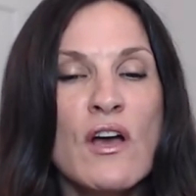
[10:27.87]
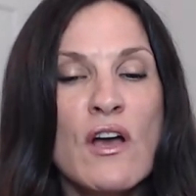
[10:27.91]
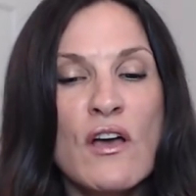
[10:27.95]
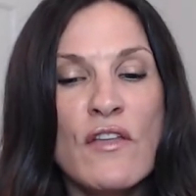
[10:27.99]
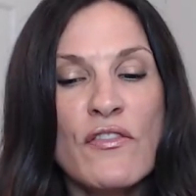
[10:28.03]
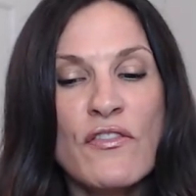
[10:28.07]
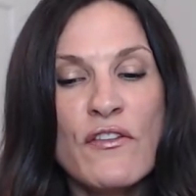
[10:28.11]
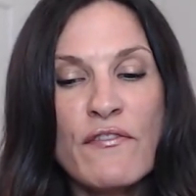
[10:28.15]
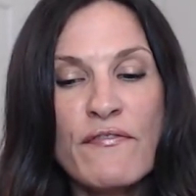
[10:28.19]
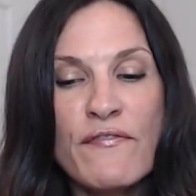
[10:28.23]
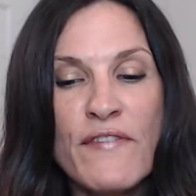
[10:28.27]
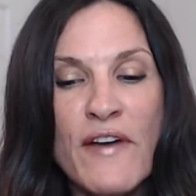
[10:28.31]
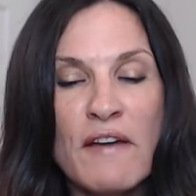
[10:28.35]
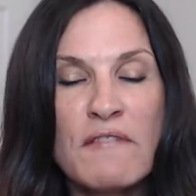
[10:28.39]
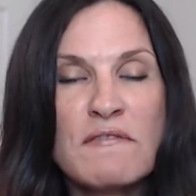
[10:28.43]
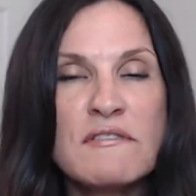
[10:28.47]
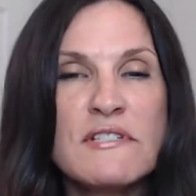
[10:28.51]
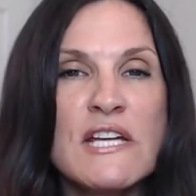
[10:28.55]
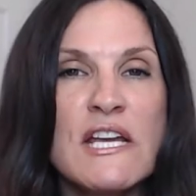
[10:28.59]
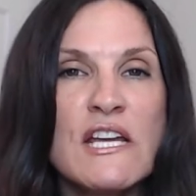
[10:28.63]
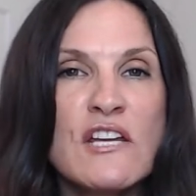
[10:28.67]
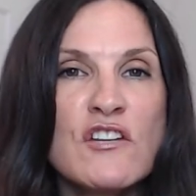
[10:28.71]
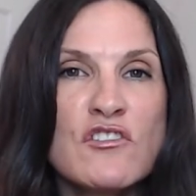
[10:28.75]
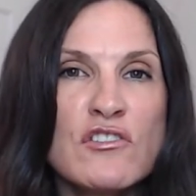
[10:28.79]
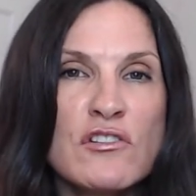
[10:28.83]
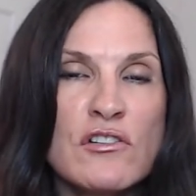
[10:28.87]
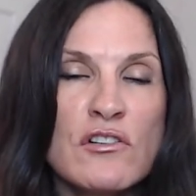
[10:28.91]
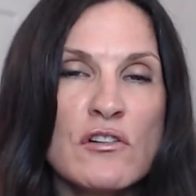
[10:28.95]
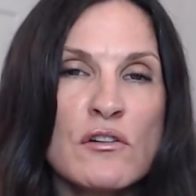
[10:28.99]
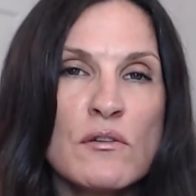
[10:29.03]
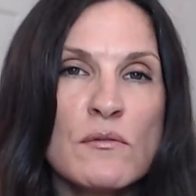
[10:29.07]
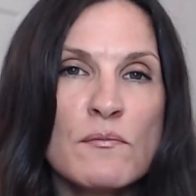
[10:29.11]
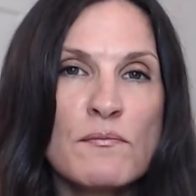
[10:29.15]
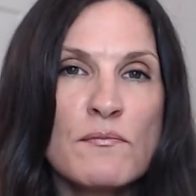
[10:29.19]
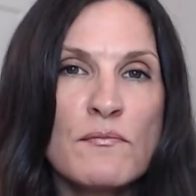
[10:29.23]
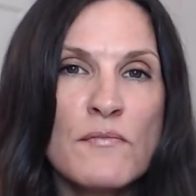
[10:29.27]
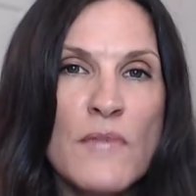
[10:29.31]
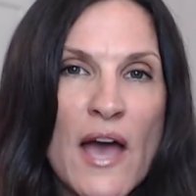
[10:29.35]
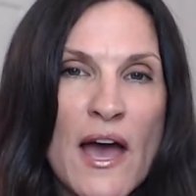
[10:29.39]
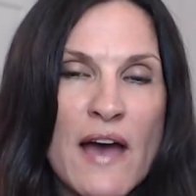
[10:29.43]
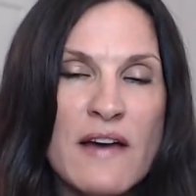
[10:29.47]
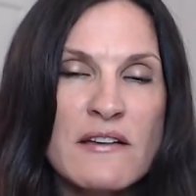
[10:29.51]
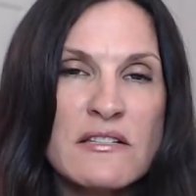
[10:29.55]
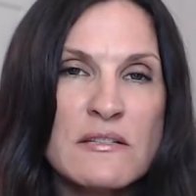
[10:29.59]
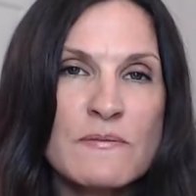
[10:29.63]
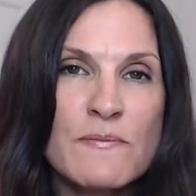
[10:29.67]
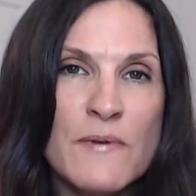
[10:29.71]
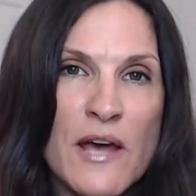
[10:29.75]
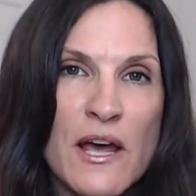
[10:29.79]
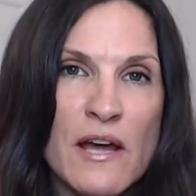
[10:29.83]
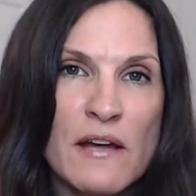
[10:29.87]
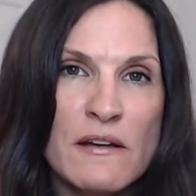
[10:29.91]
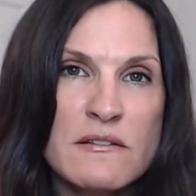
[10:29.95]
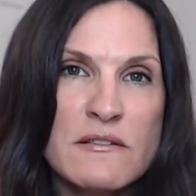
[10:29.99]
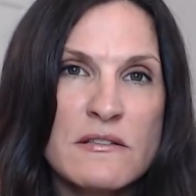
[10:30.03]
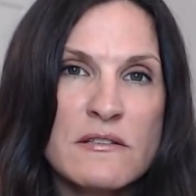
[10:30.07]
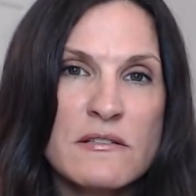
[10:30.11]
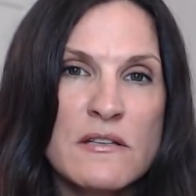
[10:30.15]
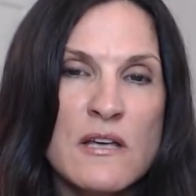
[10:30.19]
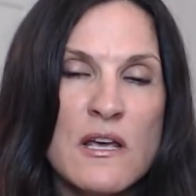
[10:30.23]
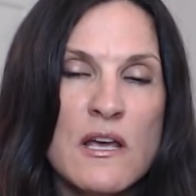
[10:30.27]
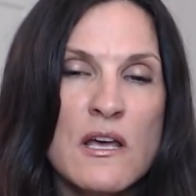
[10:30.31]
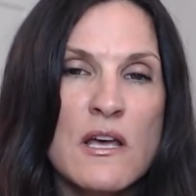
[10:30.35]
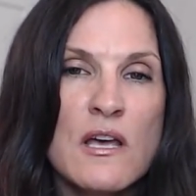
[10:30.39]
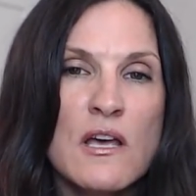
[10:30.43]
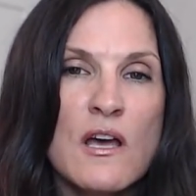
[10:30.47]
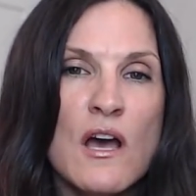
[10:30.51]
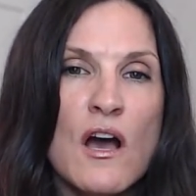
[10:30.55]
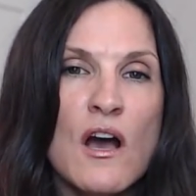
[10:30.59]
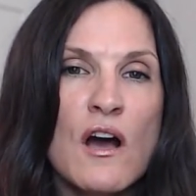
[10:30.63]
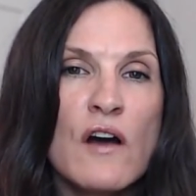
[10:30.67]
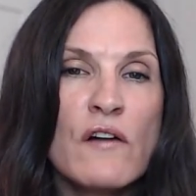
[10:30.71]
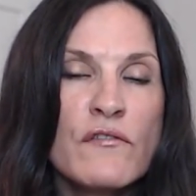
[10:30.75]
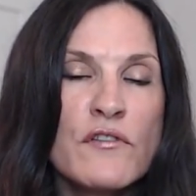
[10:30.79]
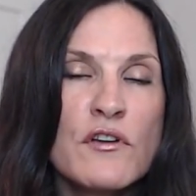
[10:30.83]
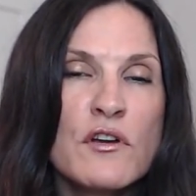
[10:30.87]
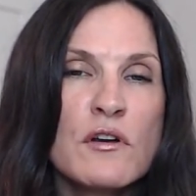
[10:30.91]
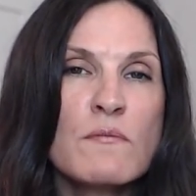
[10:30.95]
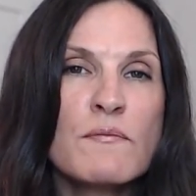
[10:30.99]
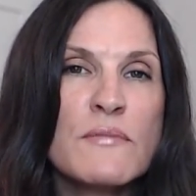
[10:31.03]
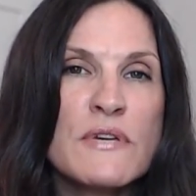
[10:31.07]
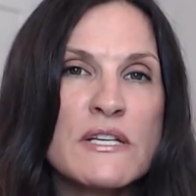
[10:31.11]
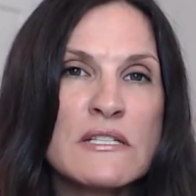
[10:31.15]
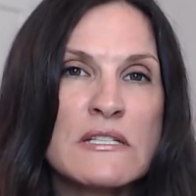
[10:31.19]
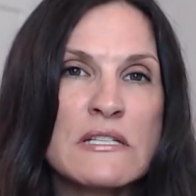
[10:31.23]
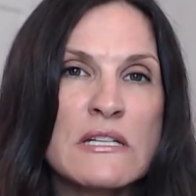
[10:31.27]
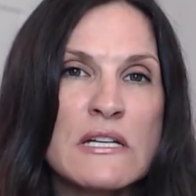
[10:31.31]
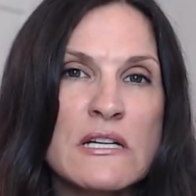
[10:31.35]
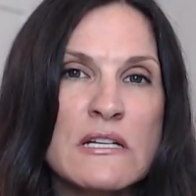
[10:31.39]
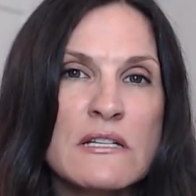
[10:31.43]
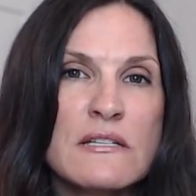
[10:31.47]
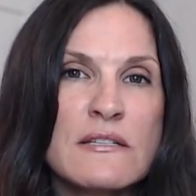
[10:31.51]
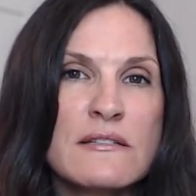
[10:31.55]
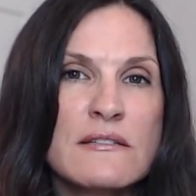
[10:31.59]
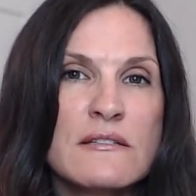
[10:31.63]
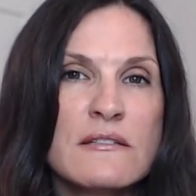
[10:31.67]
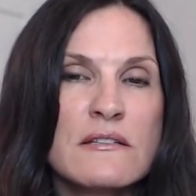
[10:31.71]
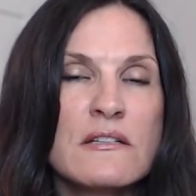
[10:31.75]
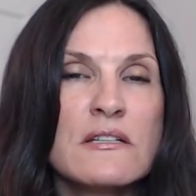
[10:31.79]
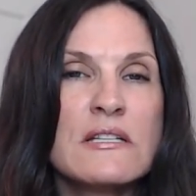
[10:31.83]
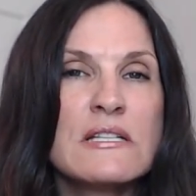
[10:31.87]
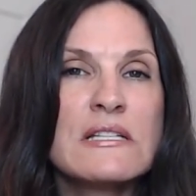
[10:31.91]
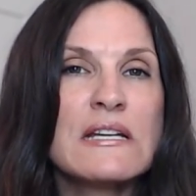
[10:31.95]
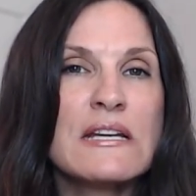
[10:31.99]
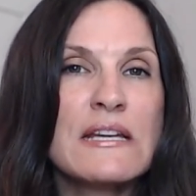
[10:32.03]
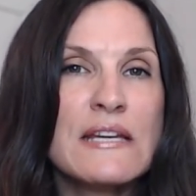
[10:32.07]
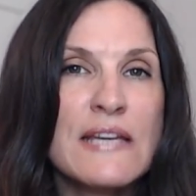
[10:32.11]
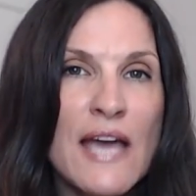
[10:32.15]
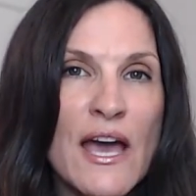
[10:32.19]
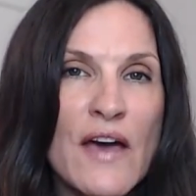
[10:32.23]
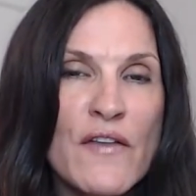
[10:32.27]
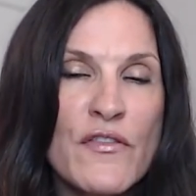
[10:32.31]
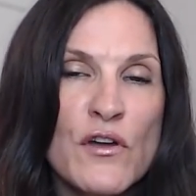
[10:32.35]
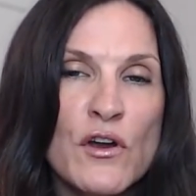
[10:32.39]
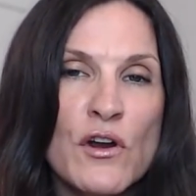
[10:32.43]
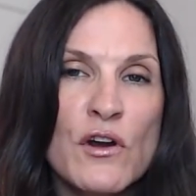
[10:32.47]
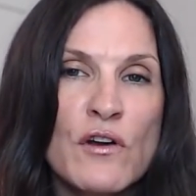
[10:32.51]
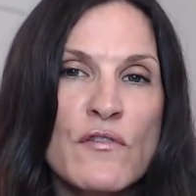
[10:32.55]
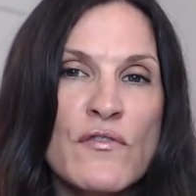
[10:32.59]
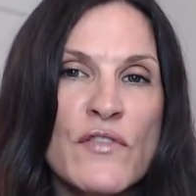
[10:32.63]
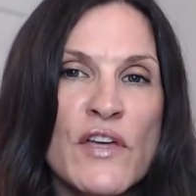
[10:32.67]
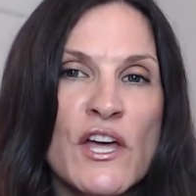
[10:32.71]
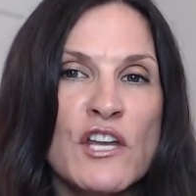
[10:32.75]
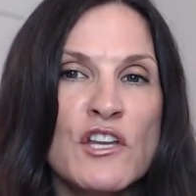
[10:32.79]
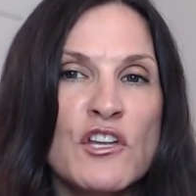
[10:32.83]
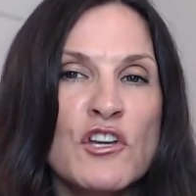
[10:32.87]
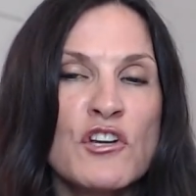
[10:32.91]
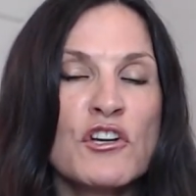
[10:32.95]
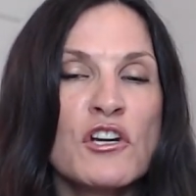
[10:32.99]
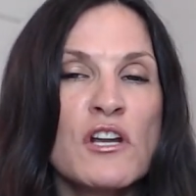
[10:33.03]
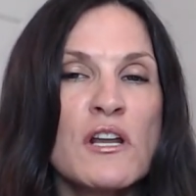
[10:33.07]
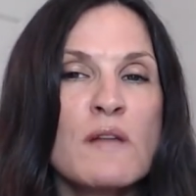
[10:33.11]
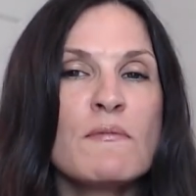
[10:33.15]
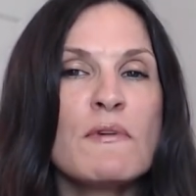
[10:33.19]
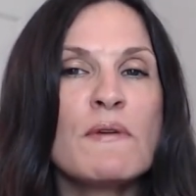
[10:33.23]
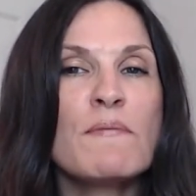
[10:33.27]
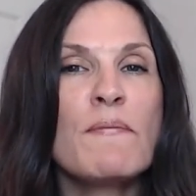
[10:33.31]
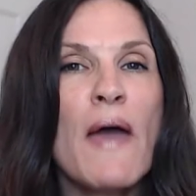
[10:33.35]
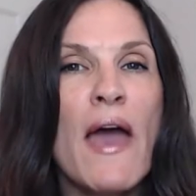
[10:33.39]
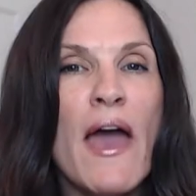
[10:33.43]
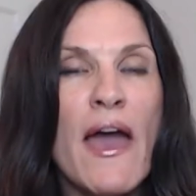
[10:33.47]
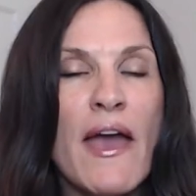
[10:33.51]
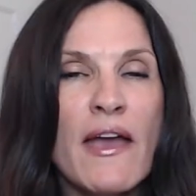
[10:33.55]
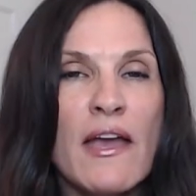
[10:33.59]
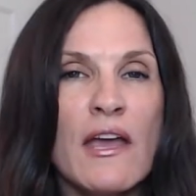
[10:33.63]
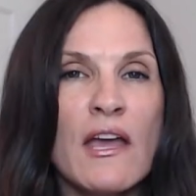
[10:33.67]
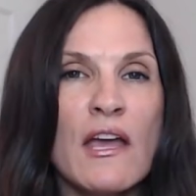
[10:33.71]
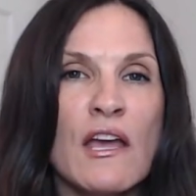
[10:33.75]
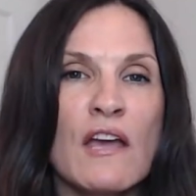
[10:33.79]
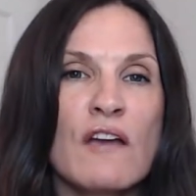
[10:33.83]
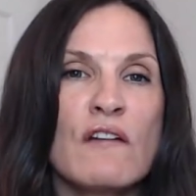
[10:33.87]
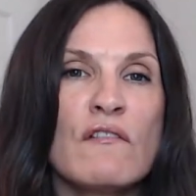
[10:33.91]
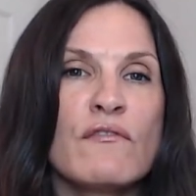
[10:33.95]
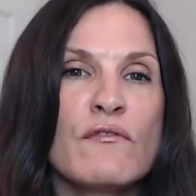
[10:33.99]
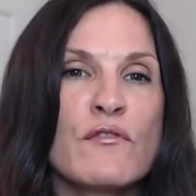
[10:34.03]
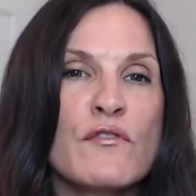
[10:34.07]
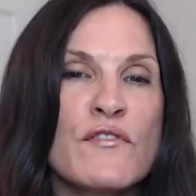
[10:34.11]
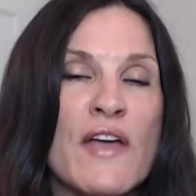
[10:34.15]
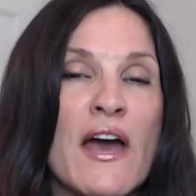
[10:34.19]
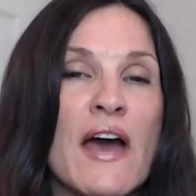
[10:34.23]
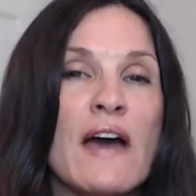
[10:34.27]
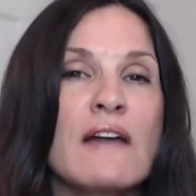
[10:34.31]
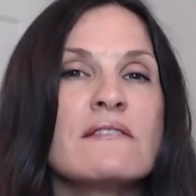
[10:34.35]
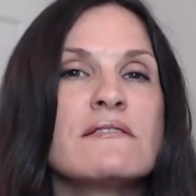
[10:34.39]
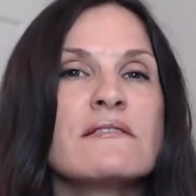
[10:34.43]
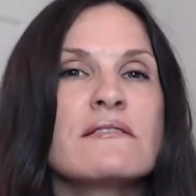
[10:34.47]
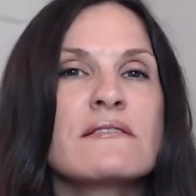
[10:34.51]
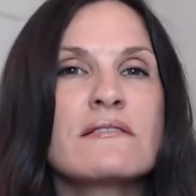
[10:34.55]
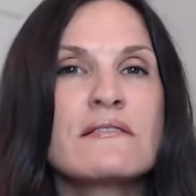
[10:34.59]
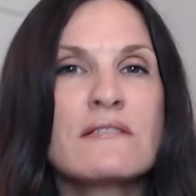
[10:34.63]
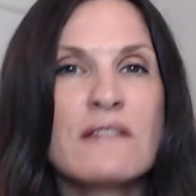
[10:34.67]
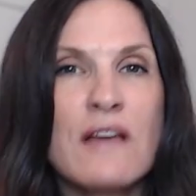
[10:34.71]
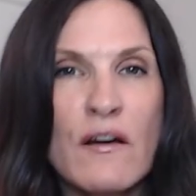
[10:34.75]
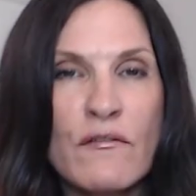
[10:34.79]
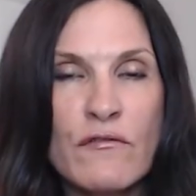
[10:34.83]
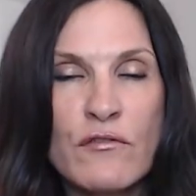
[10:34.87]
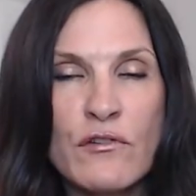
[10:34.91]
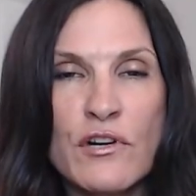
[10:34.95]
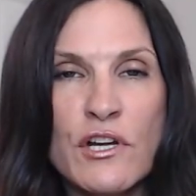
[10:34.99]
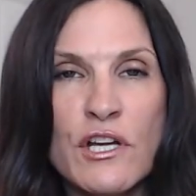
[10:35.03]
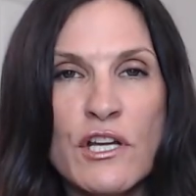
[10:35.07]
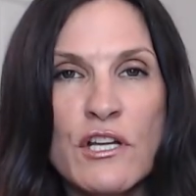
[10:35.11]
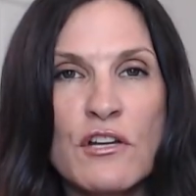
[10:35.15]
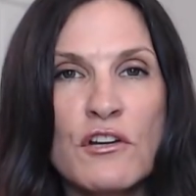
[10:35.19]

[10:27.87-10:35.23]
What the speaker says: the foundational aspects of your business together, then you're going to be paying for that discovery.